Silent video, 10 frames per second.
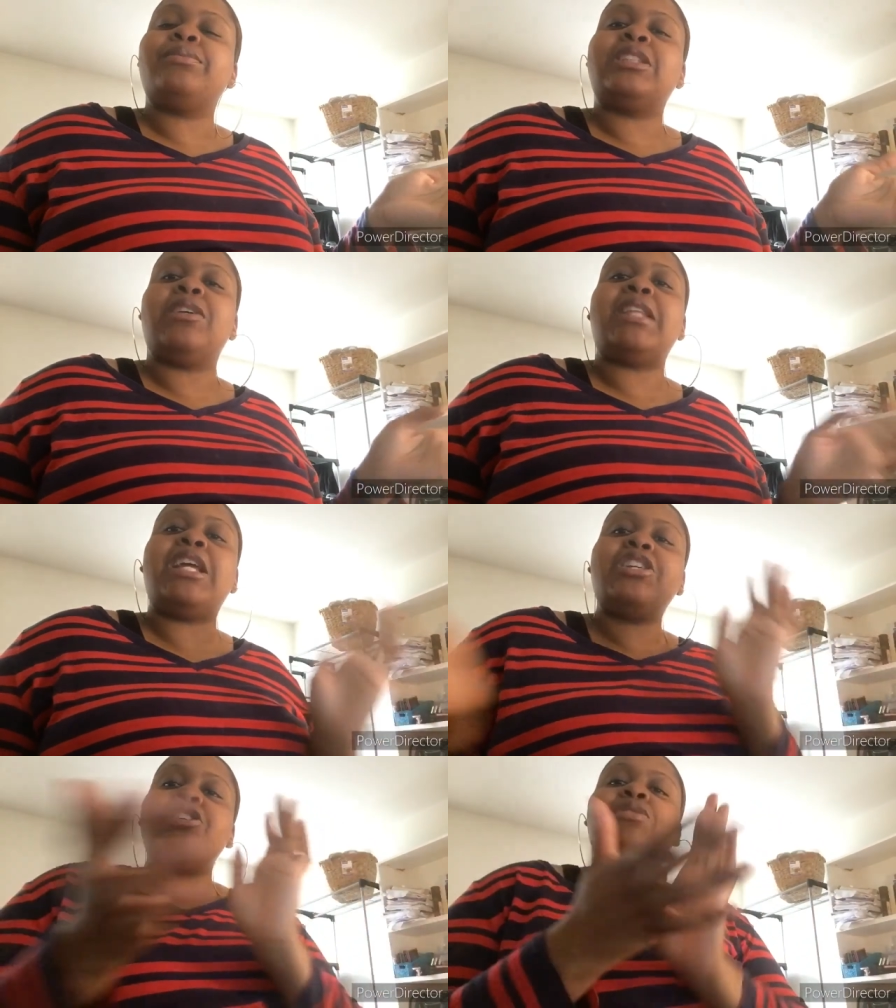So
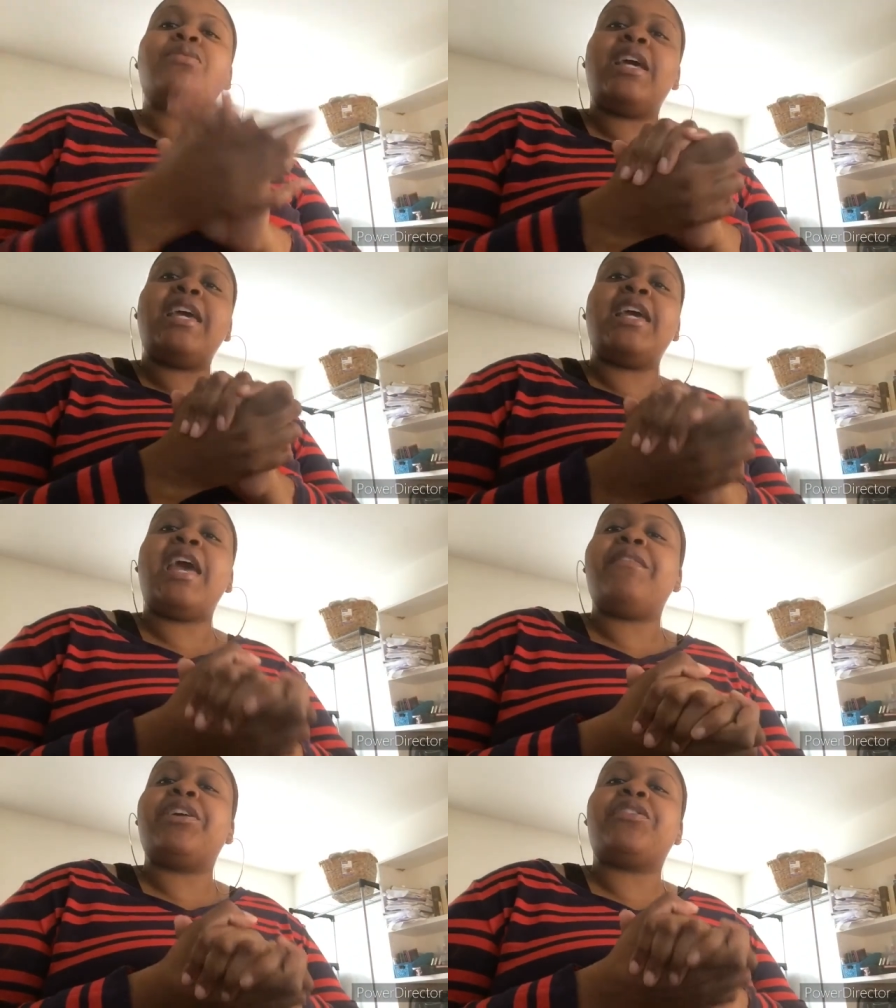thank you and
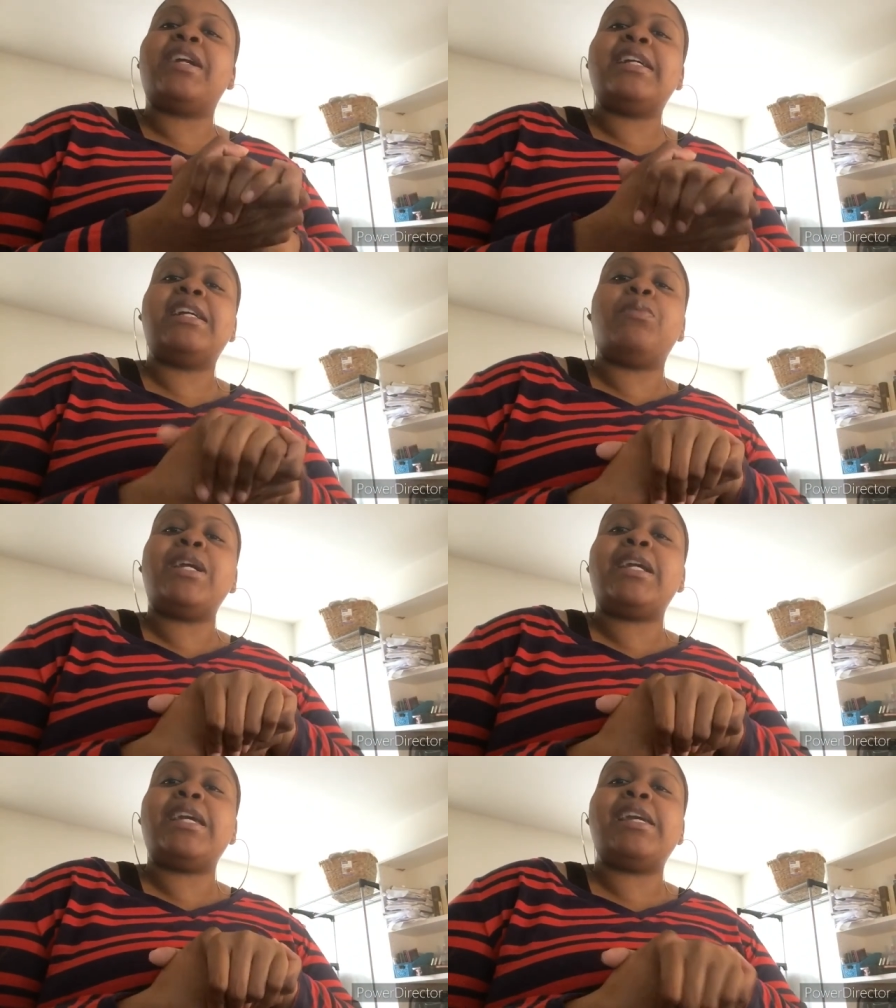have a great
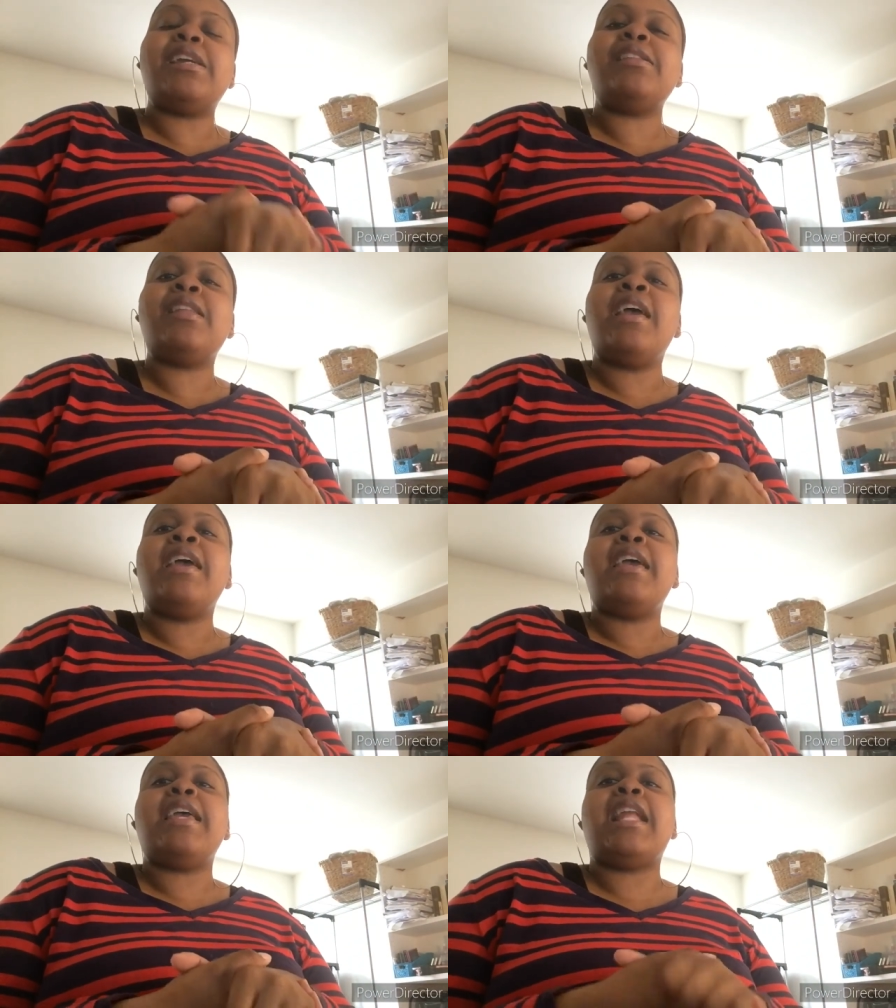weekend.
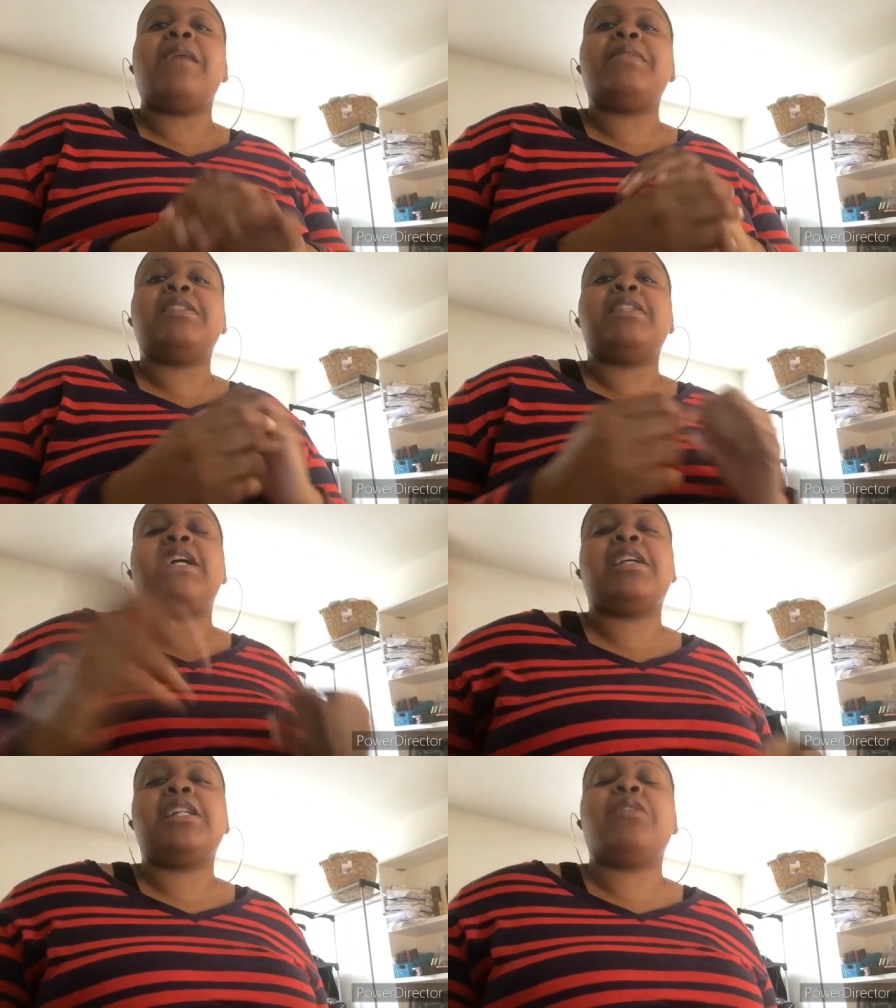And I'll be
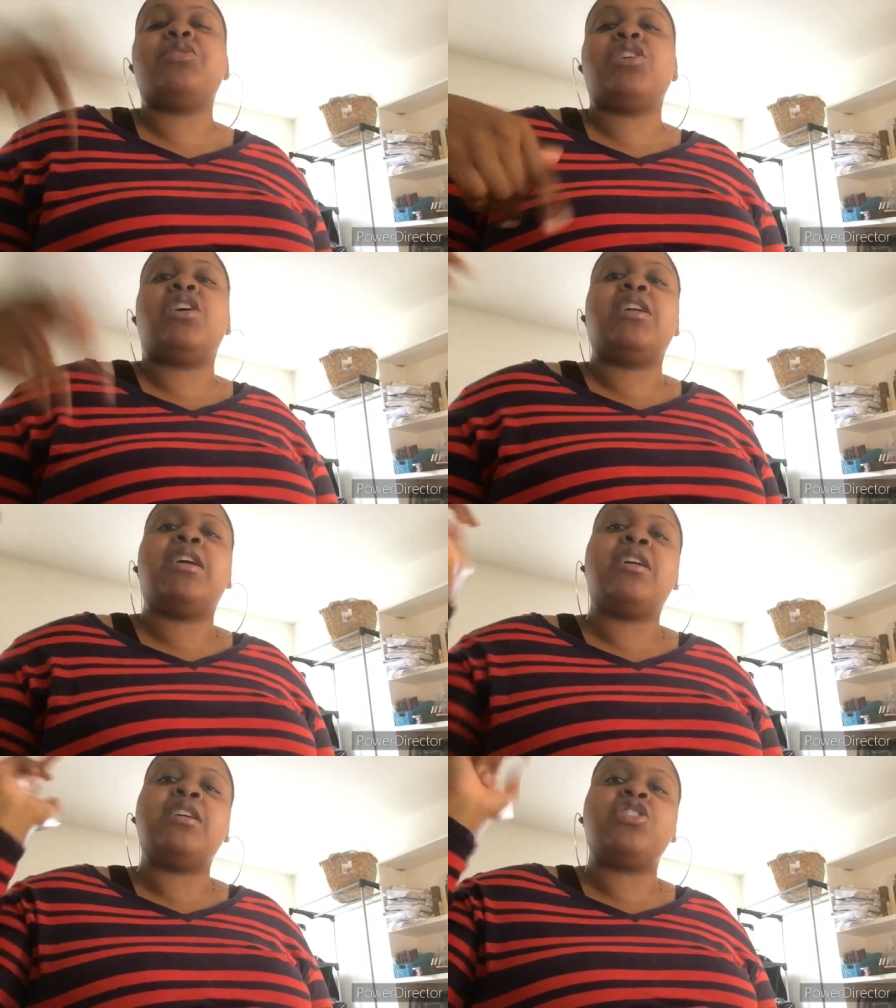checking up with y'all
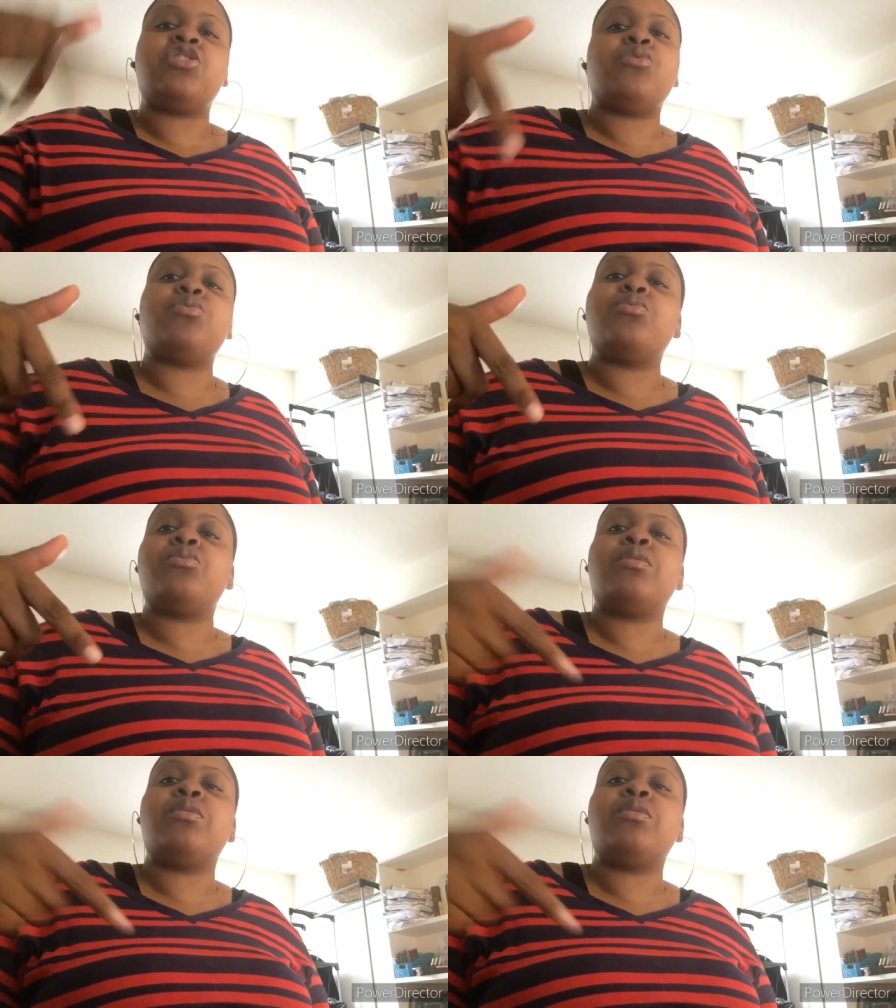soon.